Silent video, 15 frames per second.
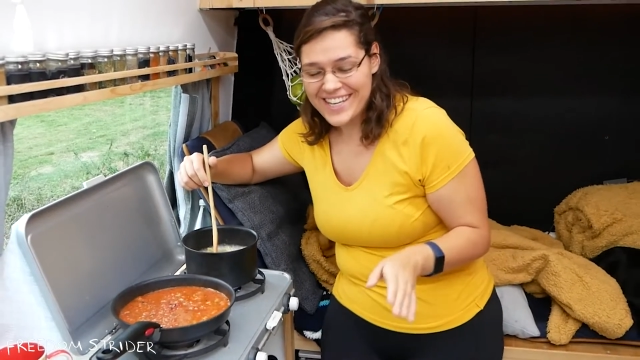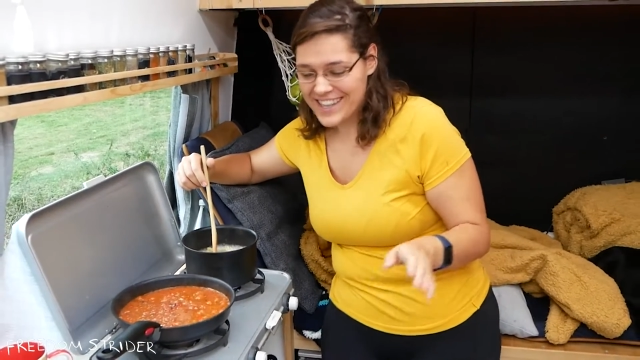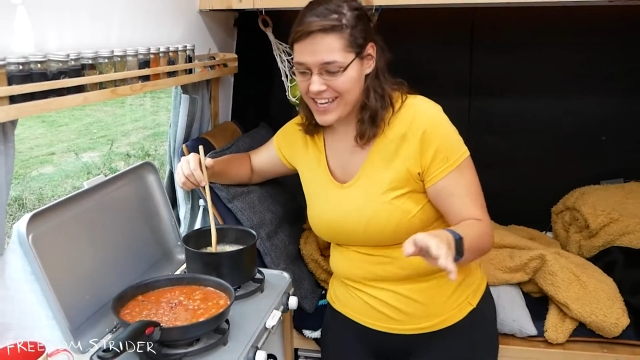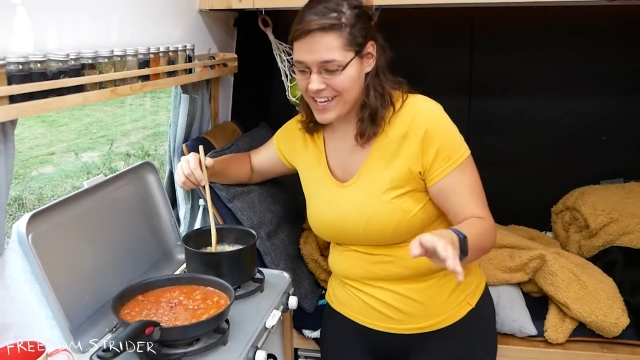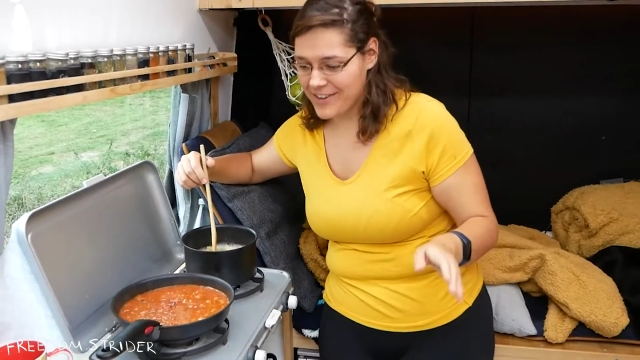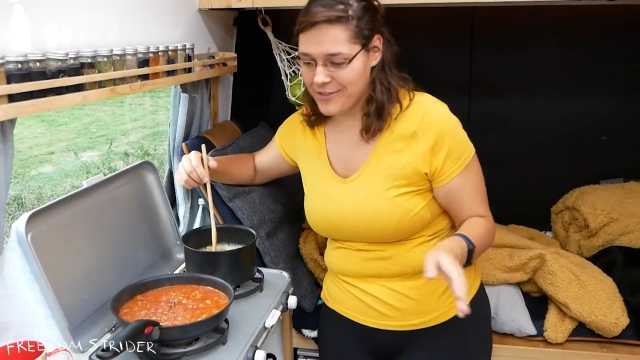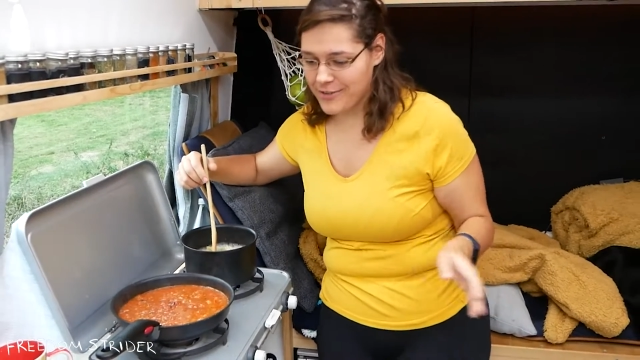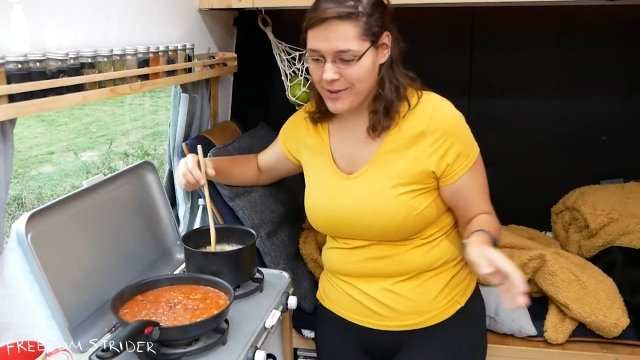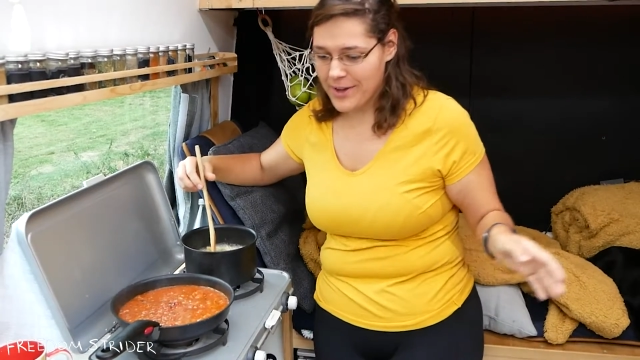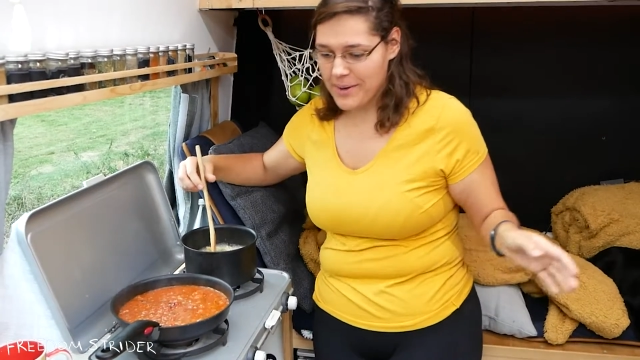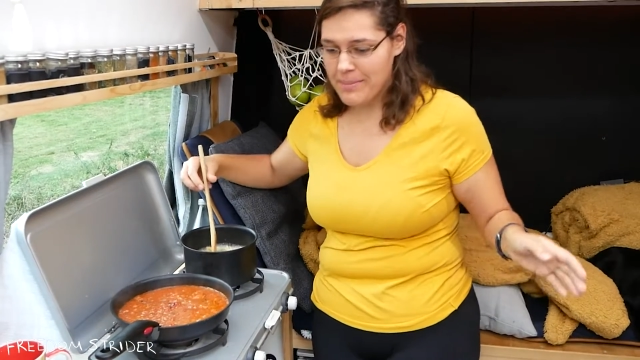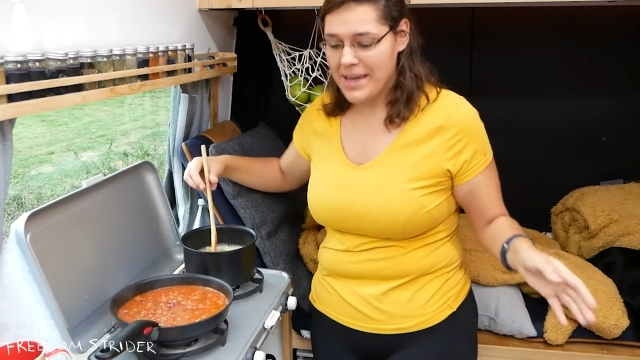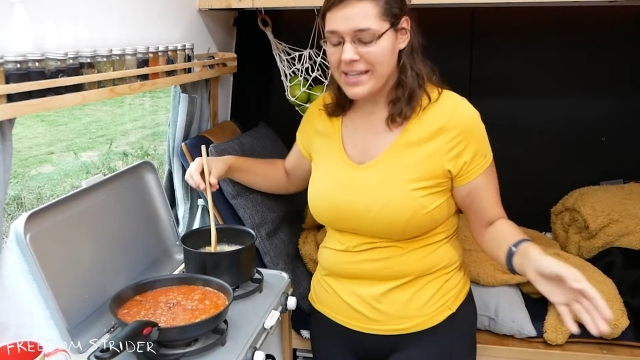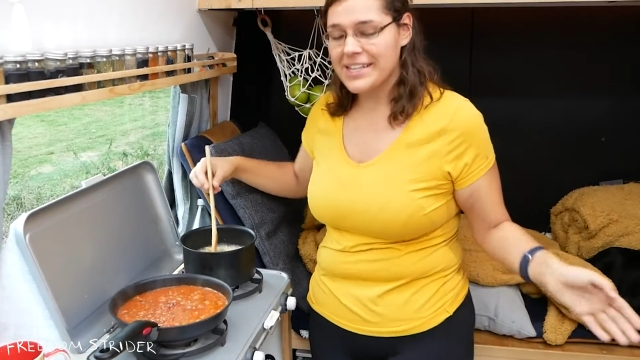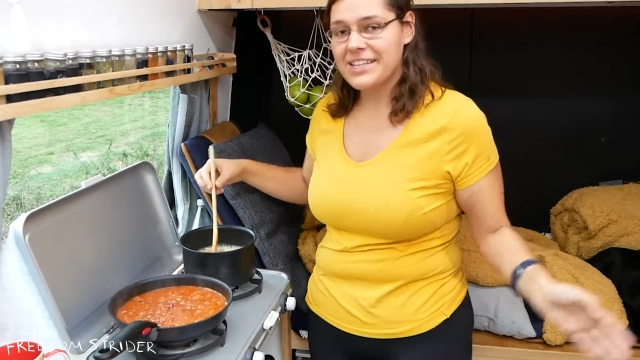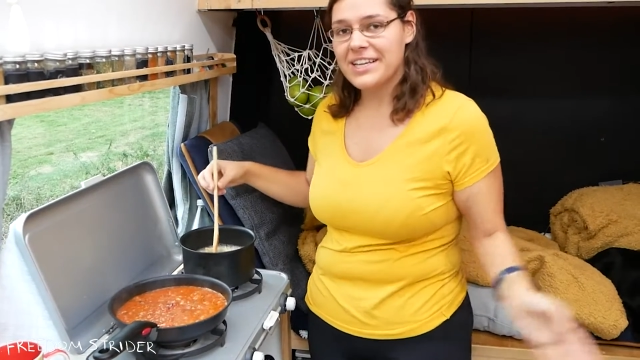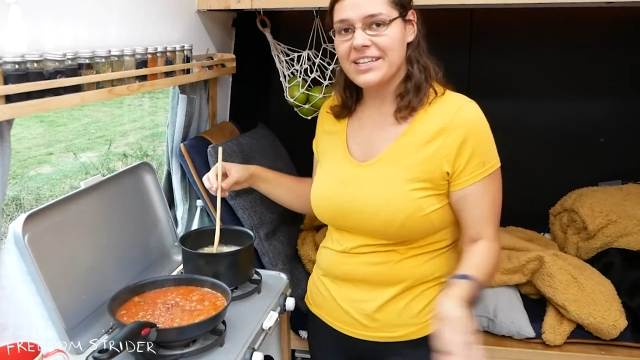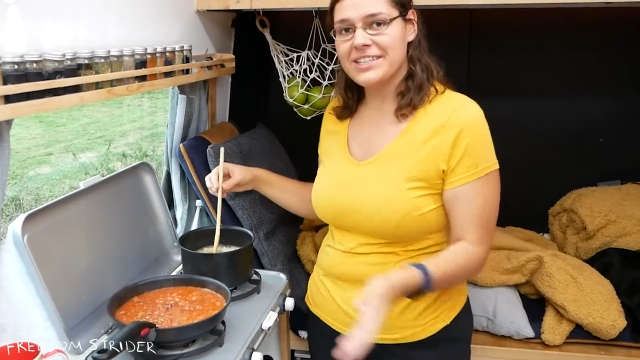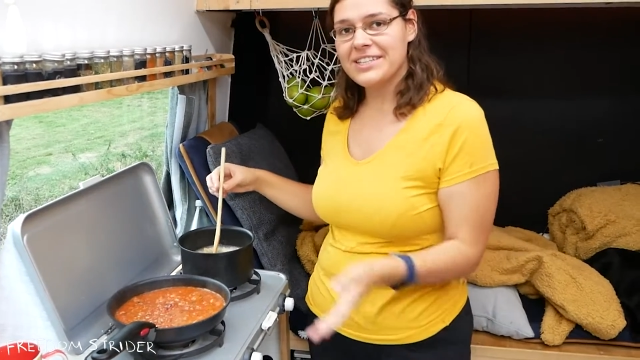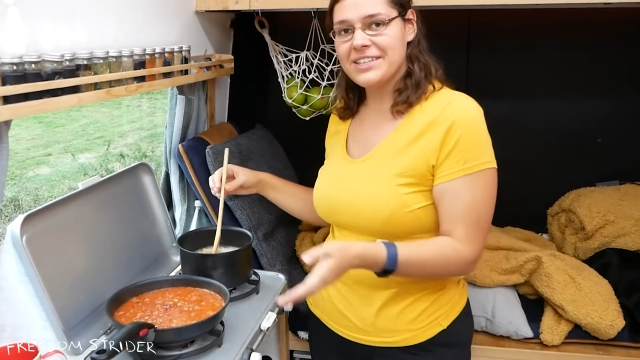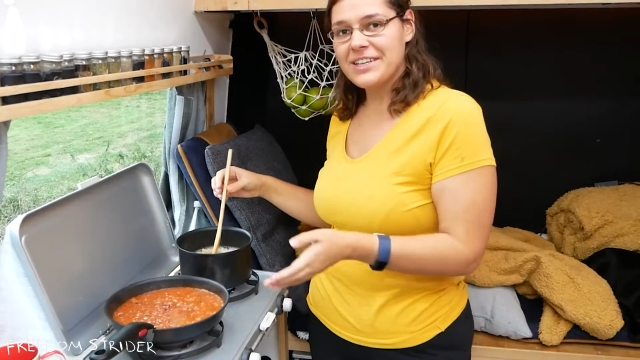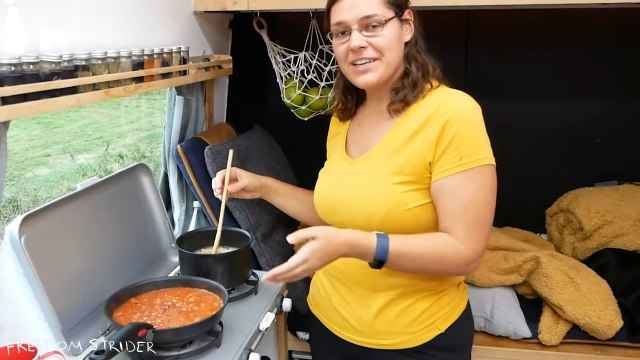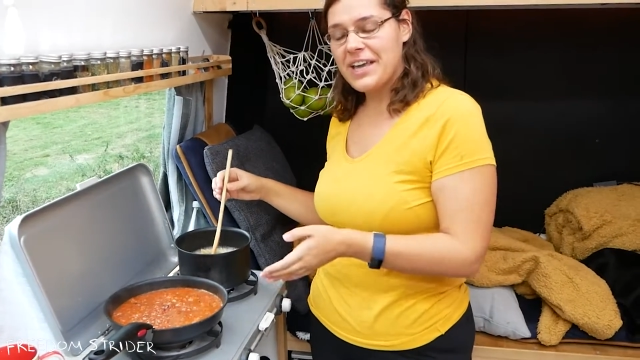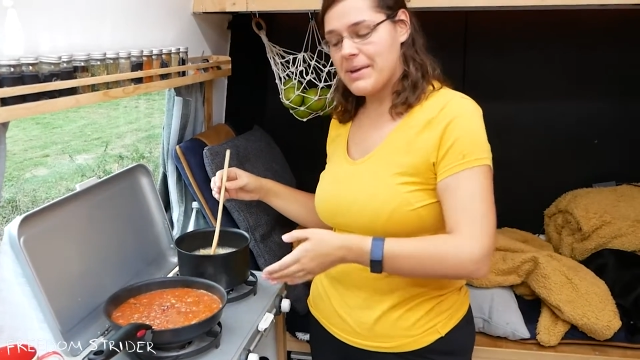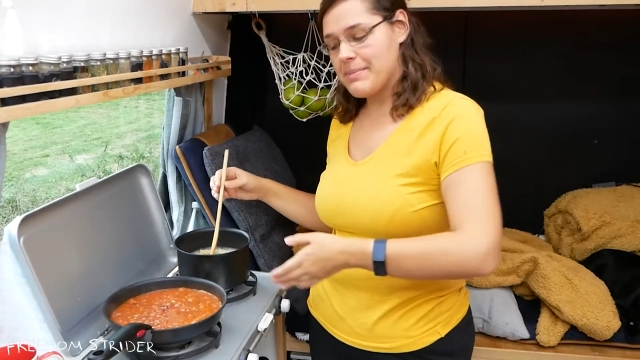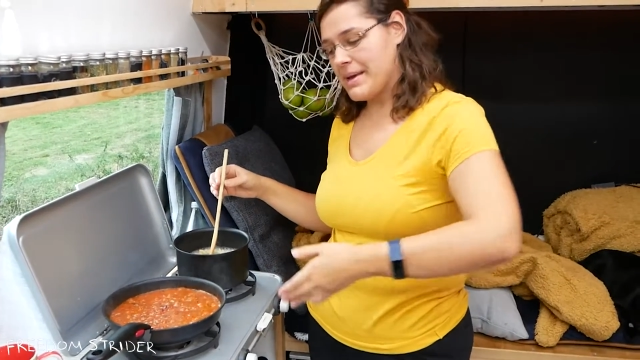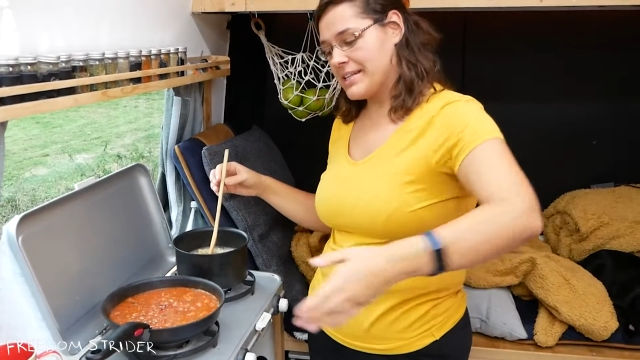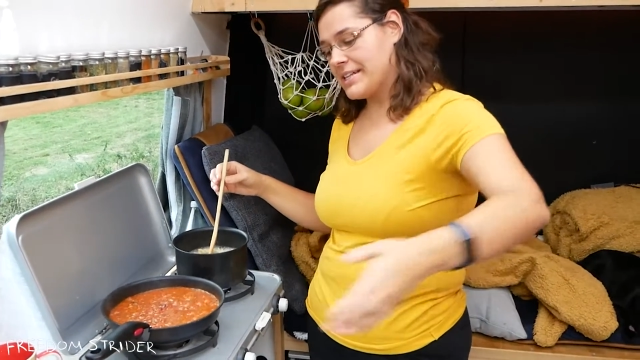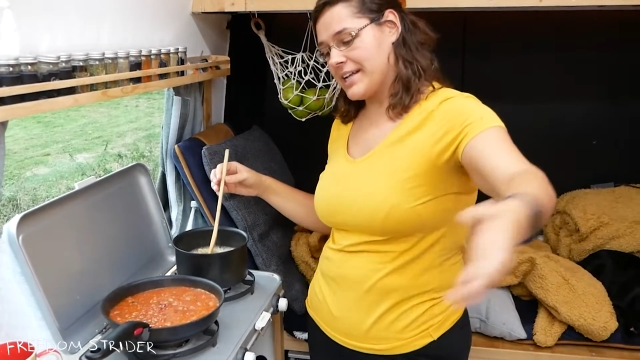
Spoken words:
that have made it in and made